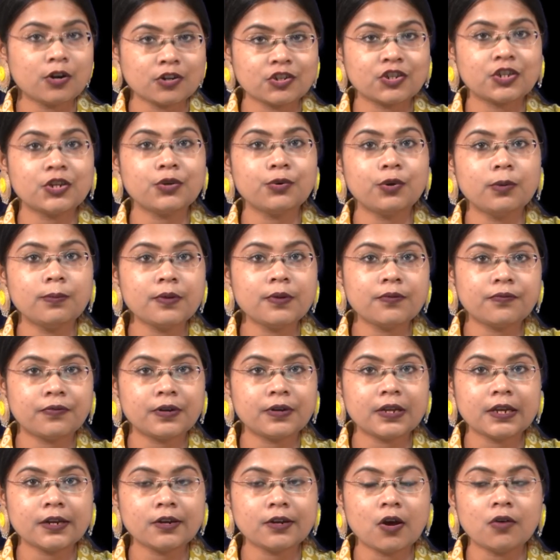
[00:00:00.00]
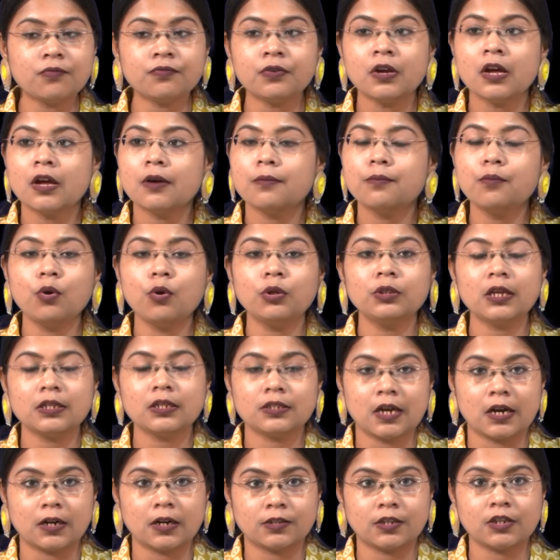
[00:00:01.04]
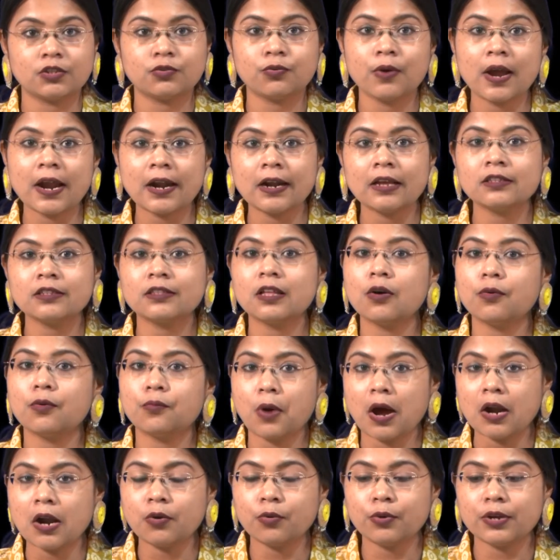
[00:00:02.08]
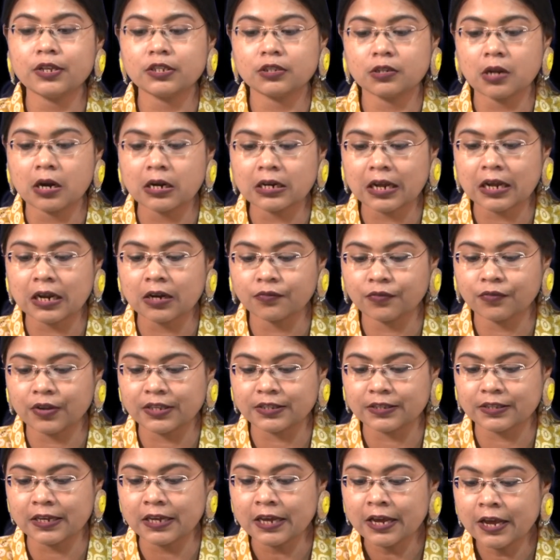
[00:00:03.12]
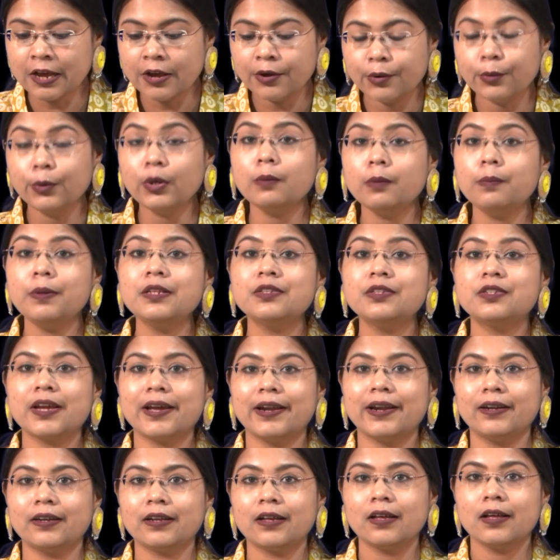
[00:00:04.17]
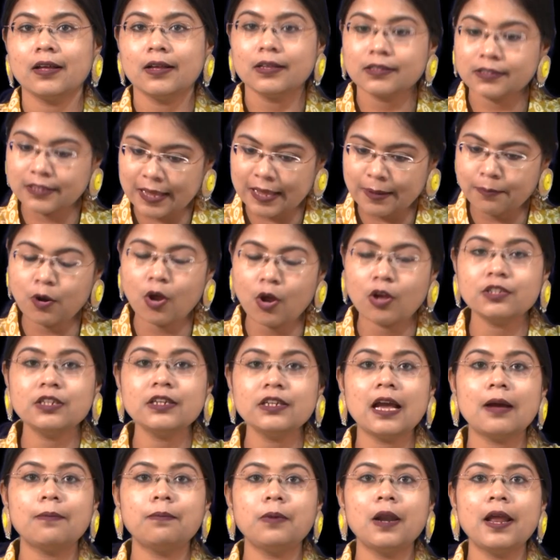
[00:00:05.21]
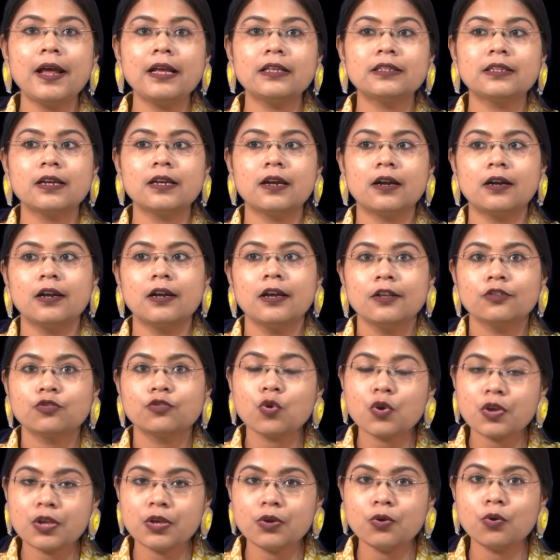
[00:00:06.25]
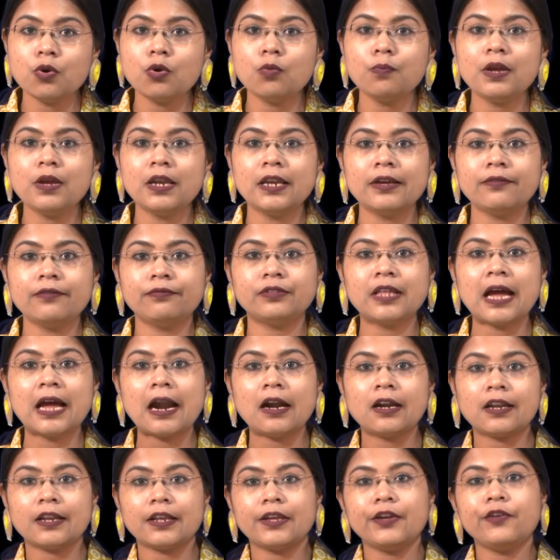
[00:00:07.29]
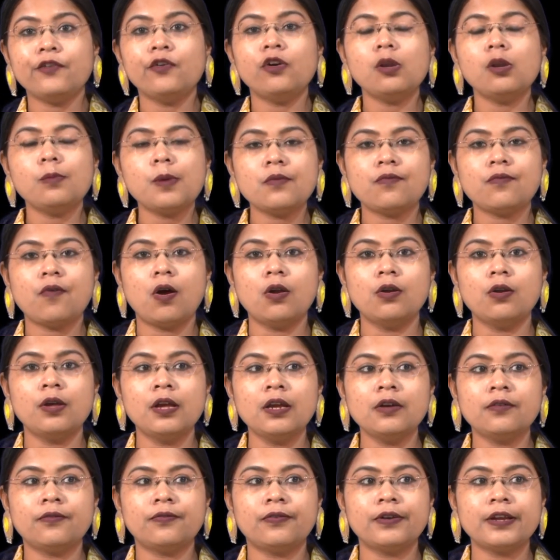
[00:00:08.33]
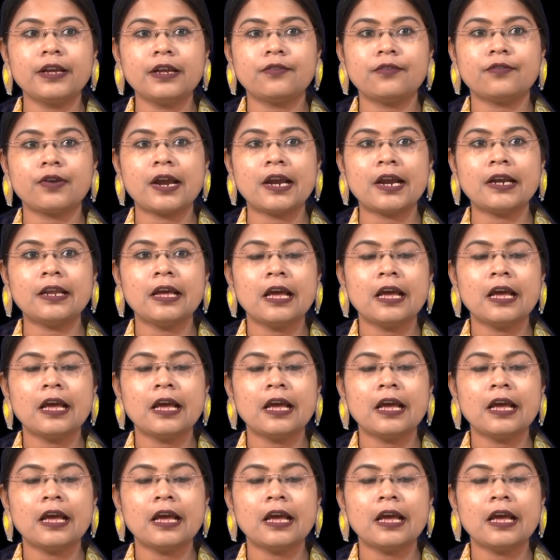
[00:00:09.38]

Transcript: she will be freed of both the charges, whereas the one who is not confessing will be jailed. Same logic applies here. So, you believe that you will be following free trade,